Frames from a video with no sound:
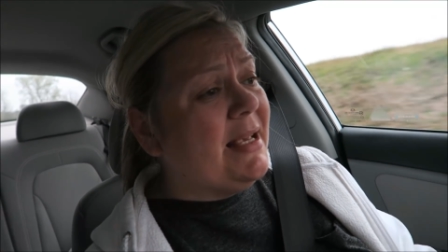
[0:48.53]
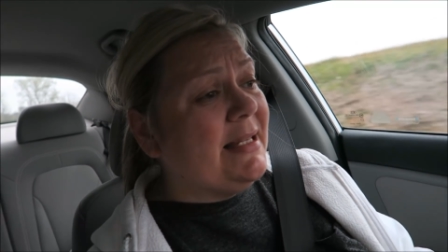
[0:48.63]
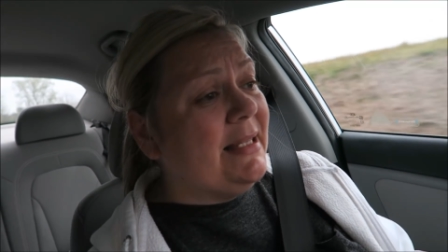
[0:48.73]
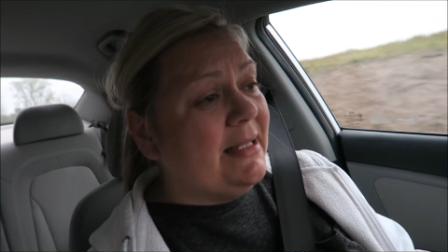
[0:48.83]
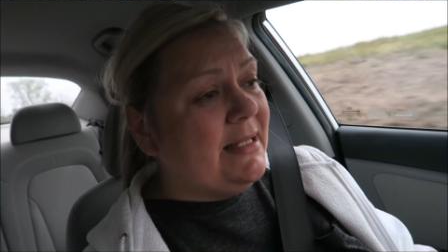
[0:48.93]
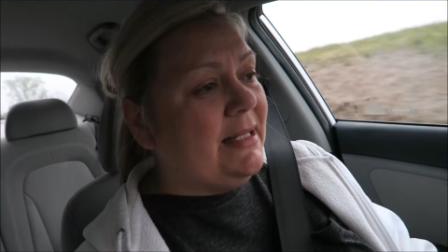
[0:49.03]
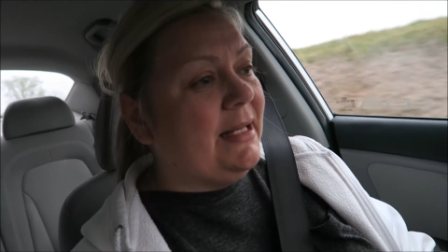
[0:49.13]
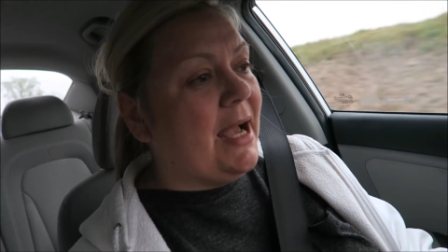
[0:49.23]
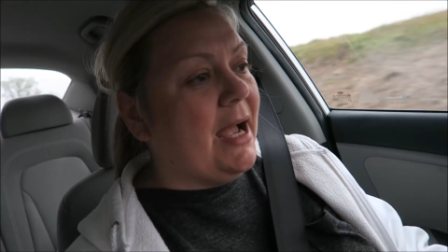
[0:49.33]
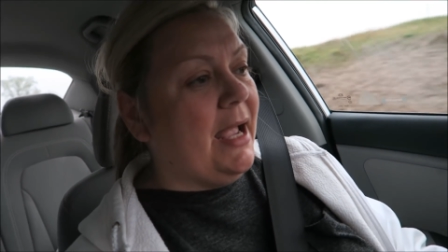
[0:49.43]
because London
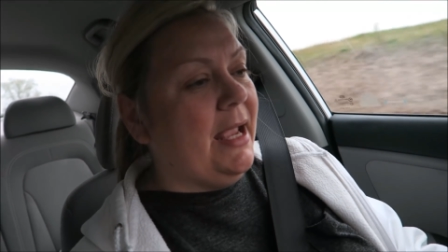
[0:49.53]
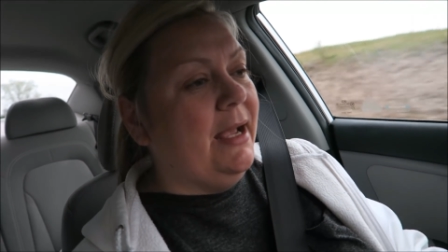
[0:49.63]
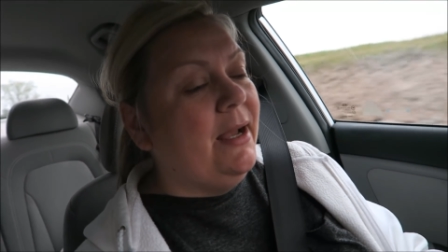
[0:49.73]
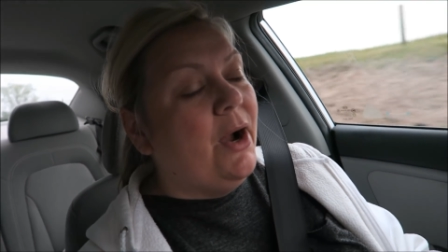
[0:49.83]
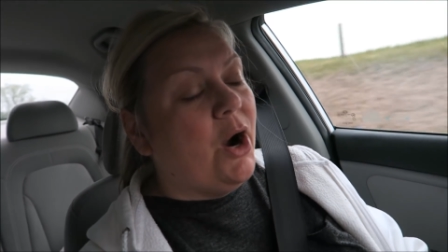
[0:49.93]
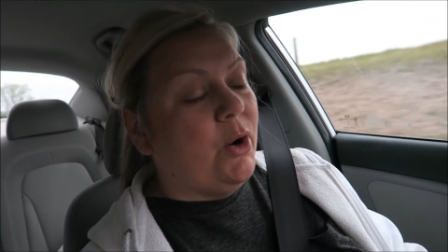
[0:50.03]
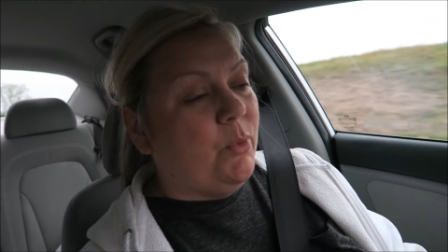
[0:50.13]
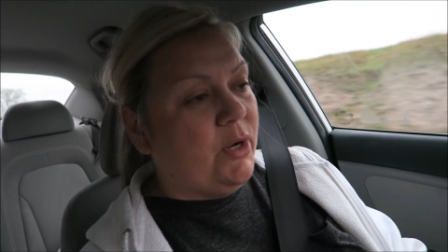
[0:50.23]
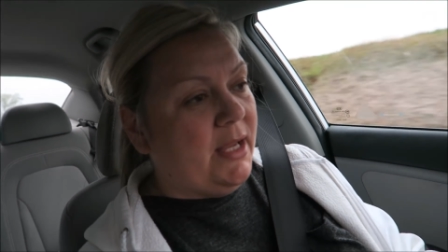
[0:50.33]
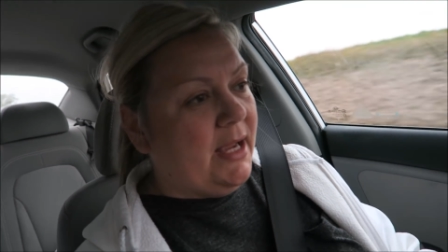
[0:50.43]
and I
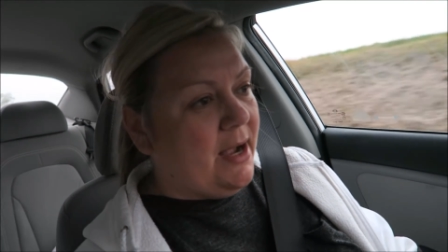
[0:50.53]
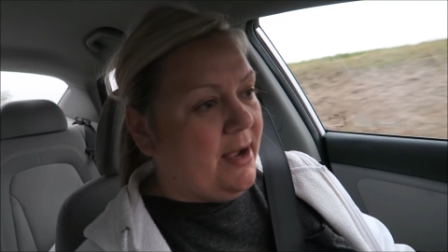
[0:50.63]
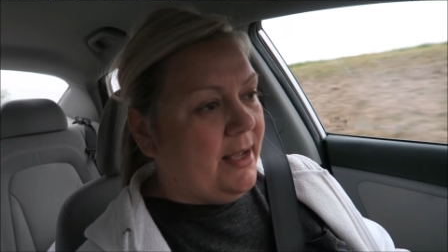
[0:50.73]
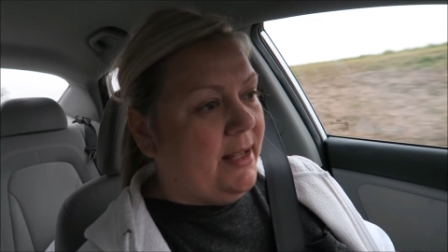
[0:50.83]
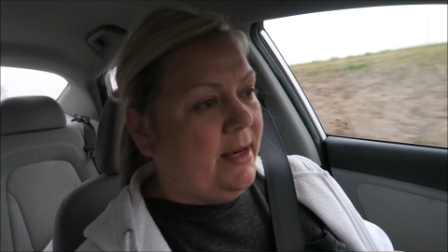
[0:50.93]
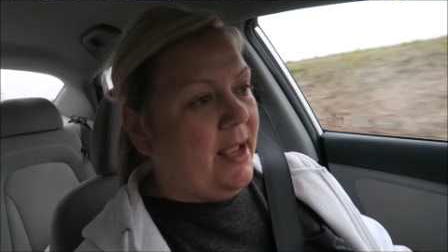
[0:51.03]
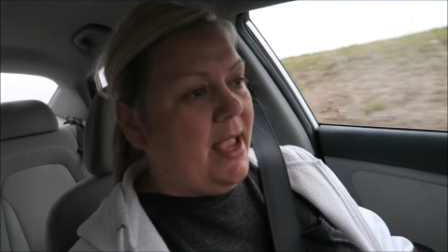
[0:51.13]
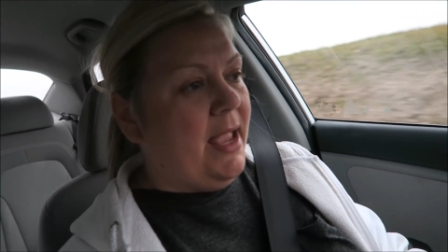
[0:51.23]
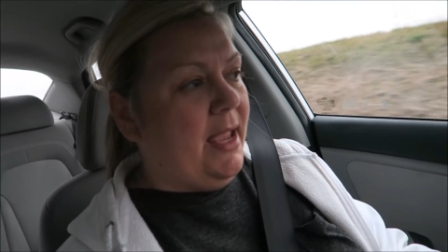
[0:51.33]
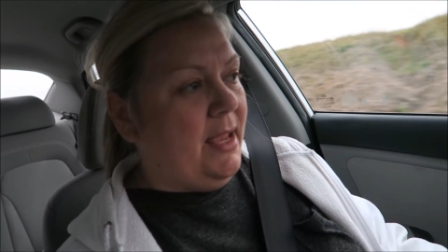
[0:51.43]
are working
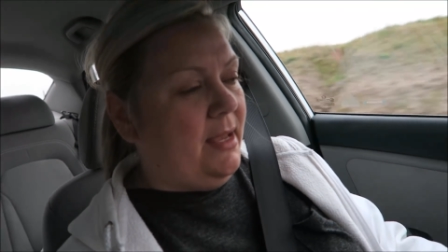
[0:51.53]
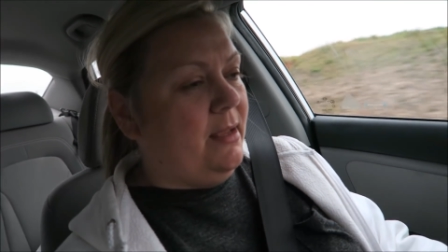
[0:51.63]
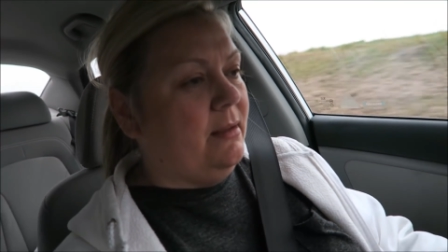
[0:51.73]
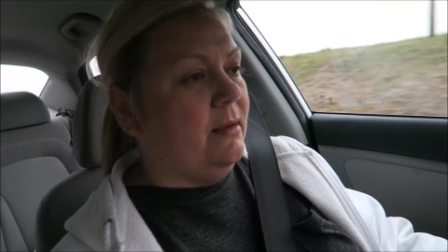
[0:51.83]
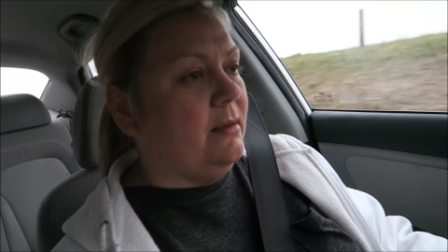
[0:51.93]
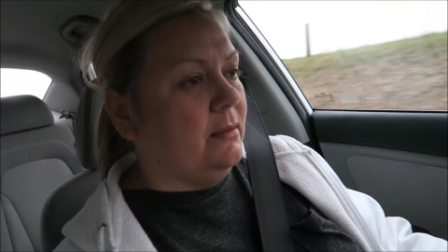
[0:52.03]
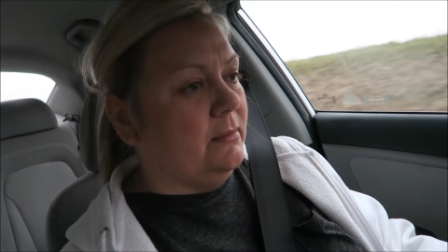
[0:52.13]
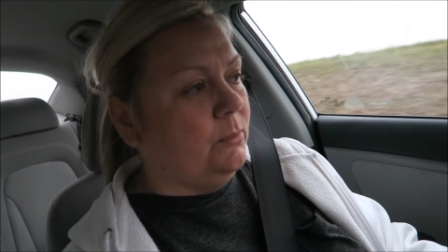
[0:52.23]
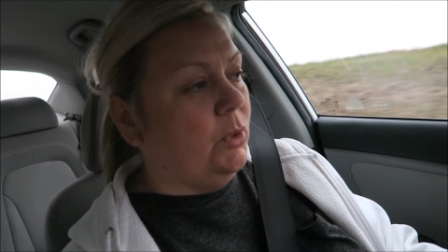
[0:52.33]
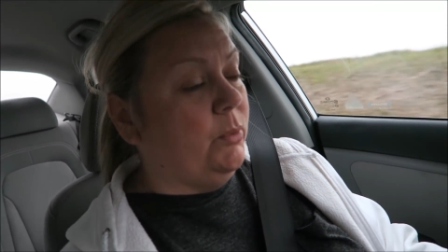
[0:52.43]
on a,
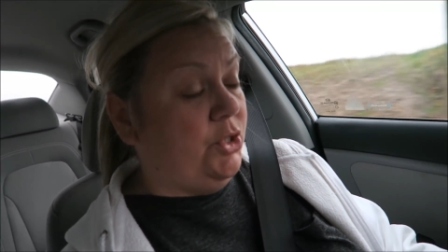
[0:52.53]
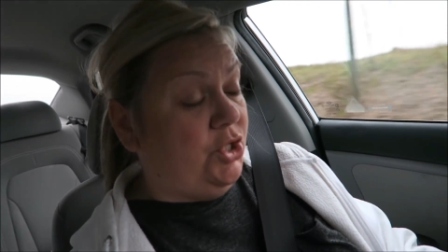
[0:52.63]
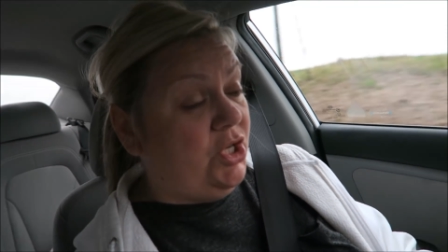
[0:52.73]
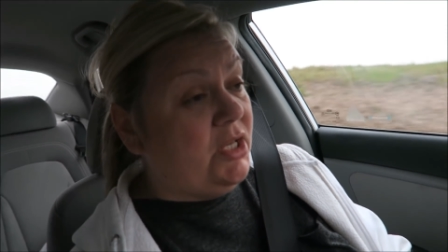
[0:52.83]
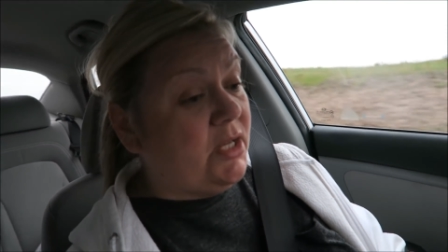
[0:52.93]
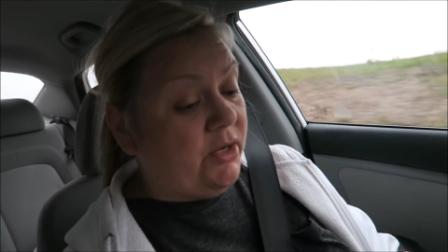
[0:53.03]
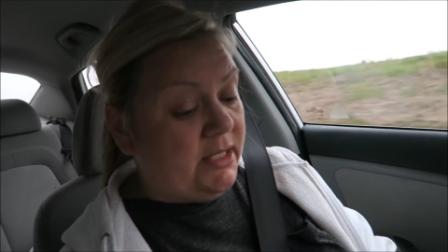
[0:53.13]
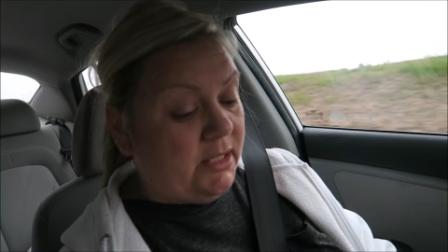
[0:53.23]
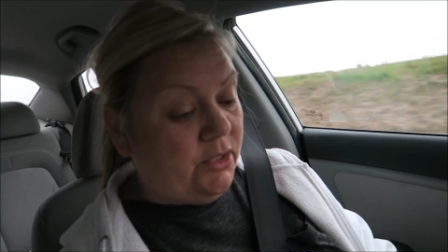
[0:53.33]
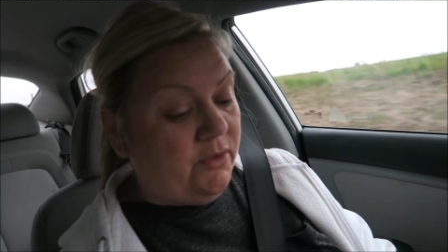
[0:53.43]
uh, well, which she's
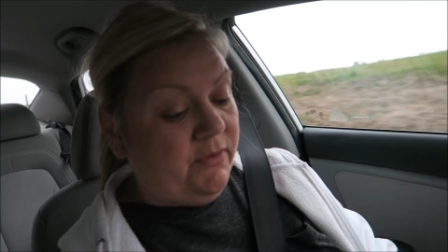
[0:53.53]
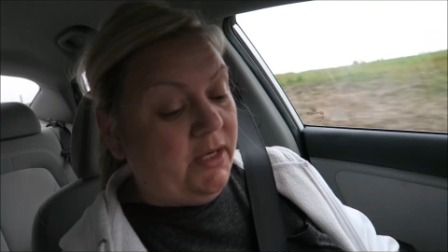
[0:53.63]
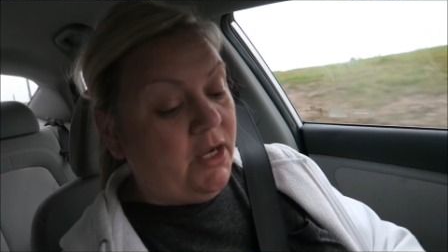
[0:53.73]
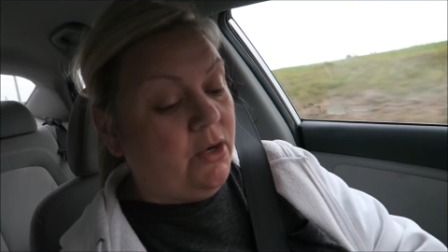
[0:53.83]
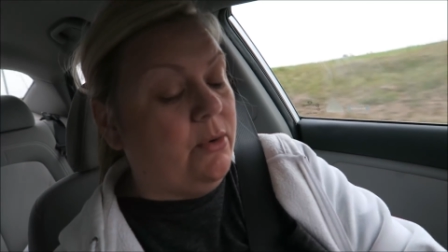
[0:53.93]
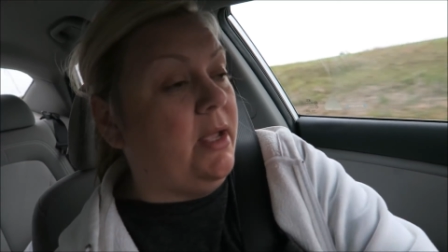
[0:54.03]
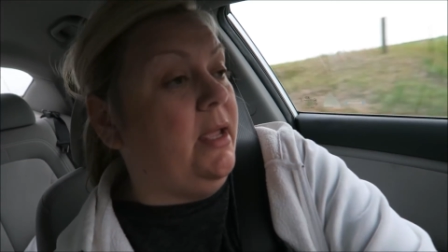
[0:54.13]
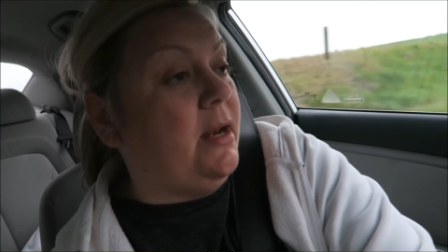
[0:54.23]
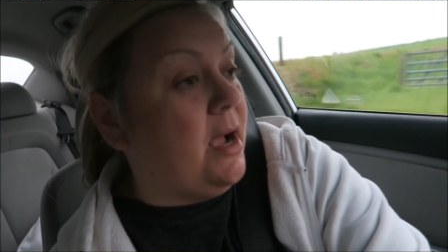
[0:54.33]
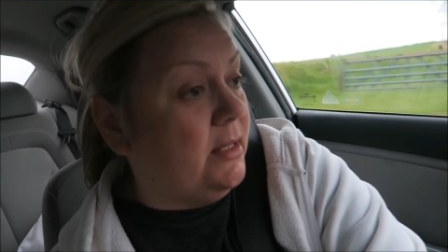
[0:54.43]
already done her video,
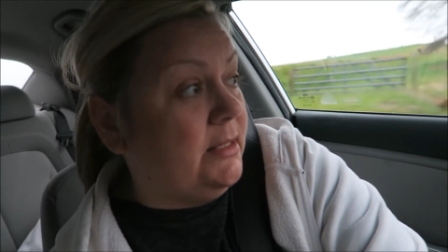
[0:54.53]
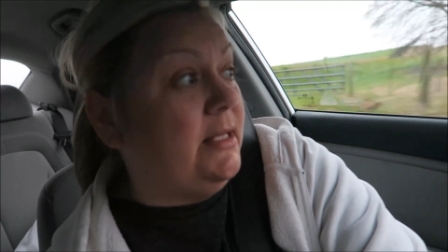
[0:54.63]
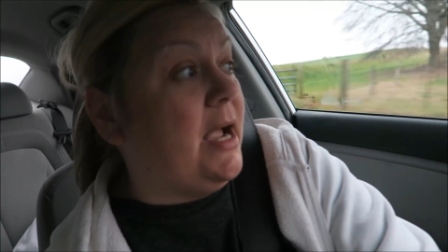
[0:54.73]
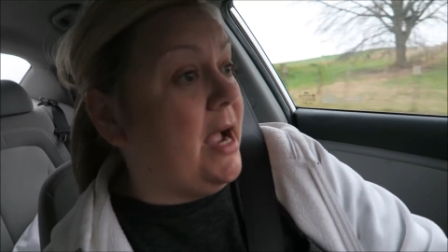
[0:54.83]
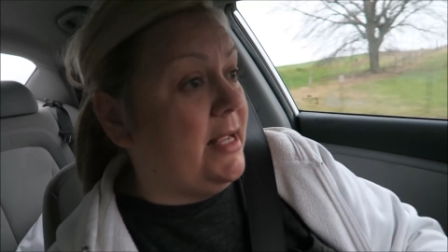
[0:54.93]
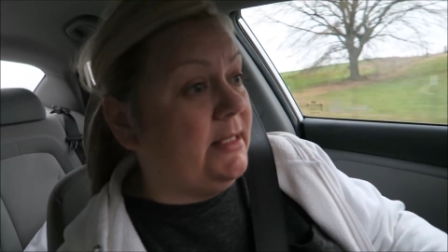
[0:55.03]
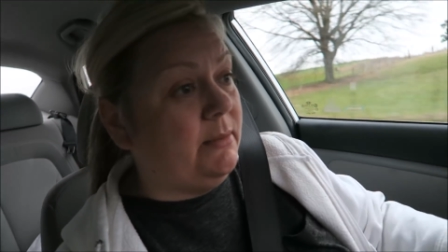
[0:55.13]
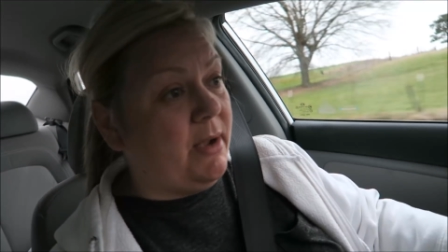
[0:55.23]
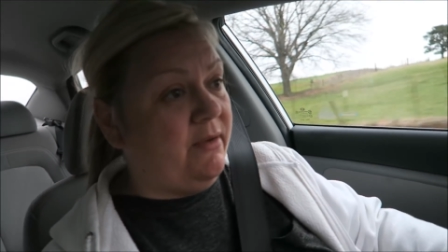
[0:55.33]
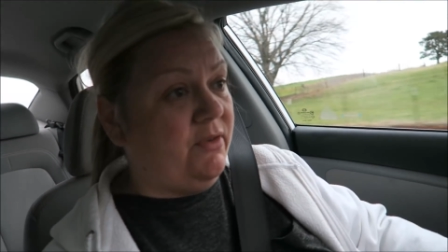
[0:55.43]
and honestly, I
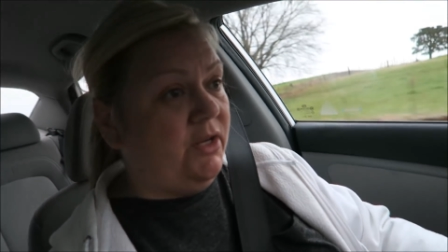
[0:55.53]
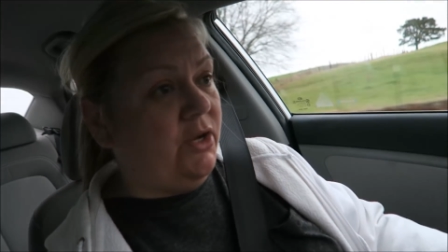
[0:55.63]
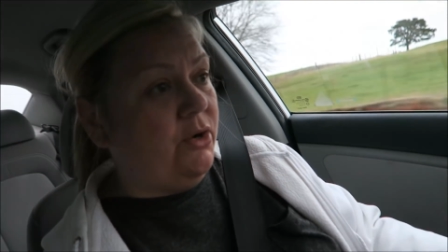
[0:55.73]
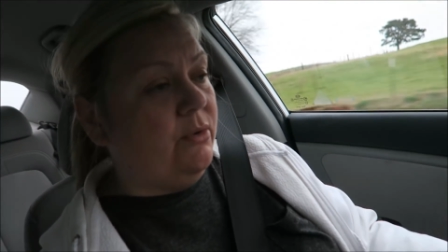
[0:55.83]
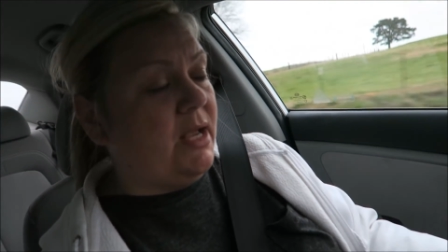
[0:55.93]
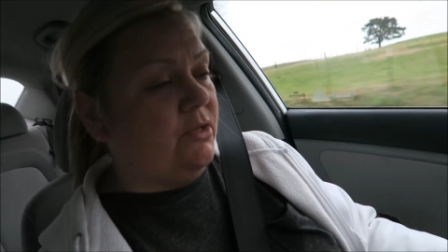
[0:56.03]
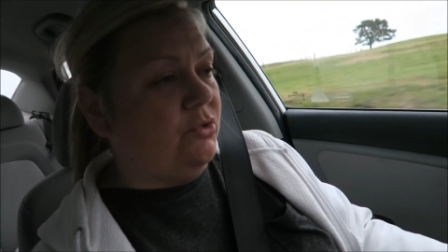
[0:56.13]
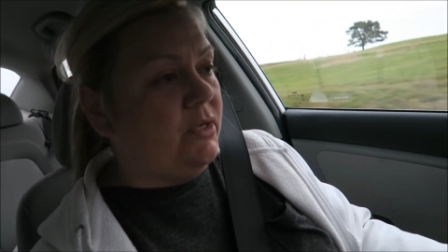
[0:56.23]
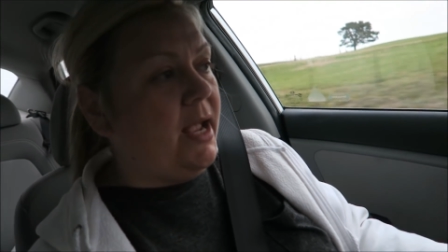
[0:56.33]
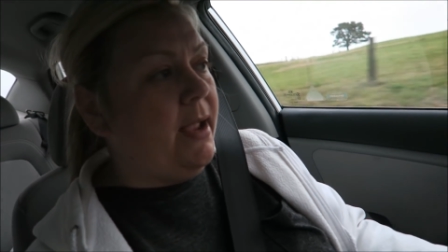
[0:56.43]
did my video
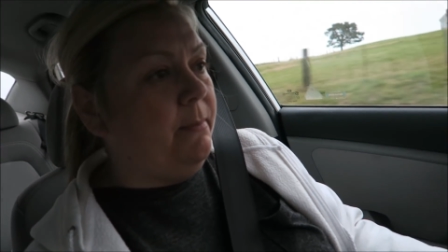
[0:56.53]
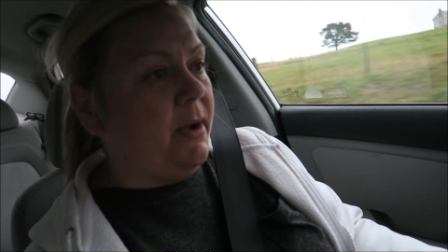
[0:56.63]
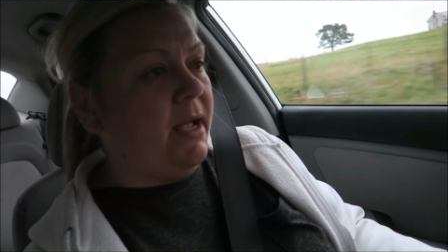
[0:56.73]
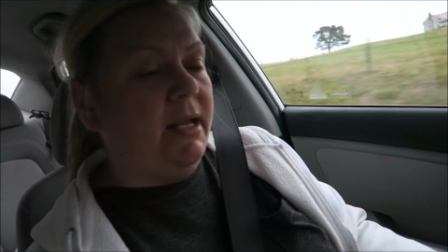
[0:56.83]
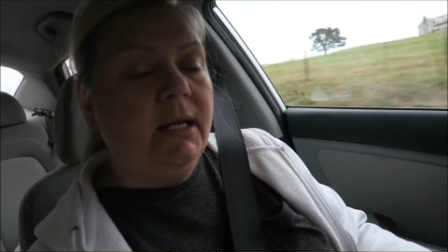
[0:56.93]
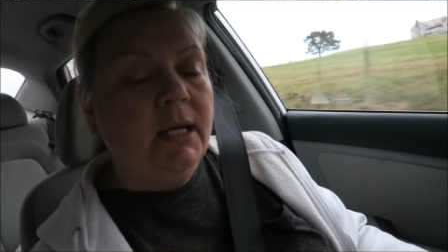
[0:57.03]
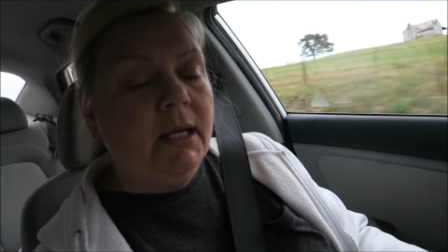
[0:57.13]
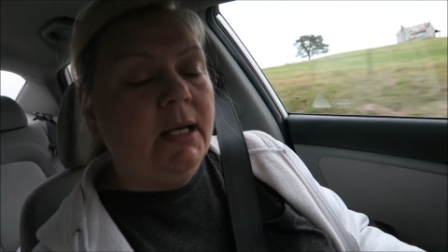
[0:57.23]
yesterday, but